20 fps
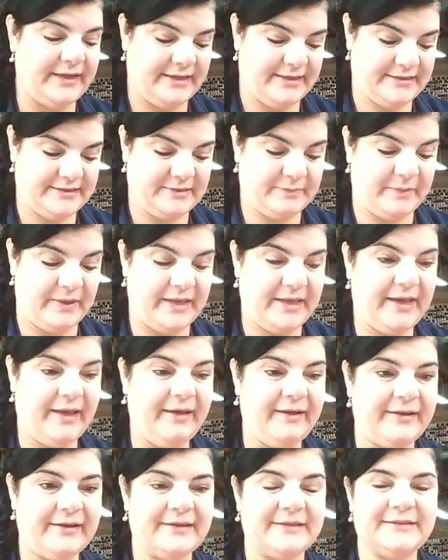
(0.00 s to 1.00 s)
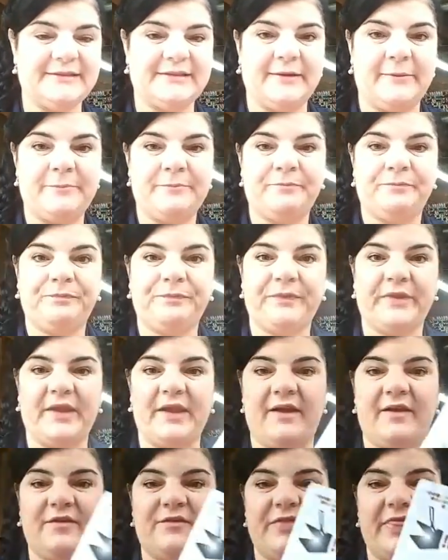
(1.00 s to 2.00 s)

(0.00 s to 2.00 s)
it is because of